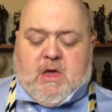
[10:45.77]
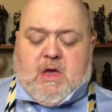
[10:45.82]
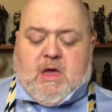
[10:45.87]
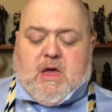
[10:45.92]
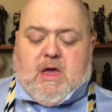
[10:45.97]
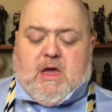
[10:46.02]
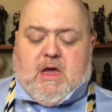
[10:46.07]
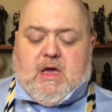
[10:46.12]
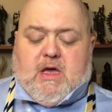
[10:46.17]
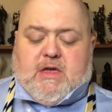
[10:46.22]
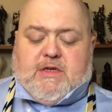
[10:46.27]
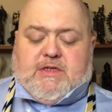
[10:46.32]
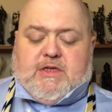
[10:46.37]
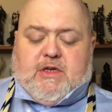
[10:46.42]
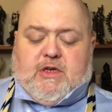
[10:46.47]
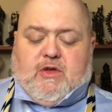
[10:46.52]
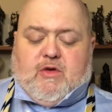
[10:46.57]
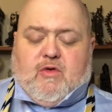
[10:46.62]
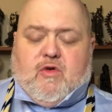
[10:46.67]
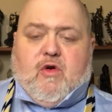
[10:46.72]
is
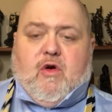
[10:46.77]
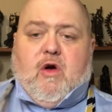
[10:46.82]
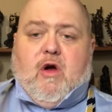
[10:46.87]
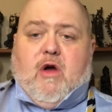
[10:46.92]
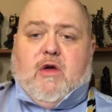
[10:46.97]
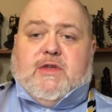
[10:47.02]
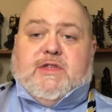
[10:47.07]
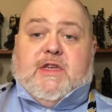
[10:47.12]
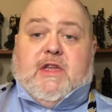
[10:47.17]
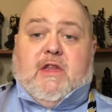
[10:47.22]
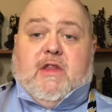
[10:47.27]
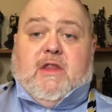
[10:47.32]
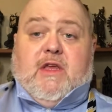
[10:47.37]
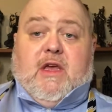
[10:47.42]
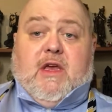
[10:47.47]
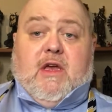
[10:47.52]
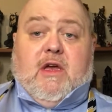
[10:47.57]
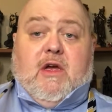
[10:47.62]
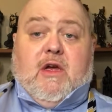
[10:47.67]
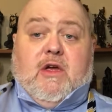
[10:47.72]
you cross
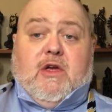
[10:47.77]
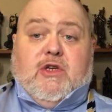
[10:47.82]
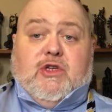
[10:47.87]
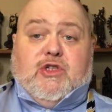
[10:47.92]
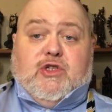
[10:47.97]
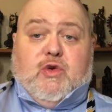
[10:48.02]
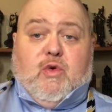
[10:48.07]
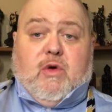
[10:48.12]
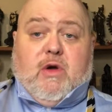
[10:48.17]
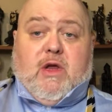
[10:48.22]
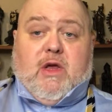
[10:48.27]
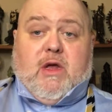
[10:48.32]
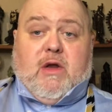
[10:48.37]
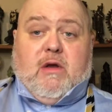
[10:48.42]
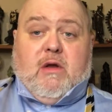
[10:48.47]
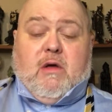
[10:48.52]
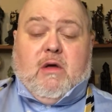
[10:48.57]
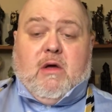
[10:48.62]
the short end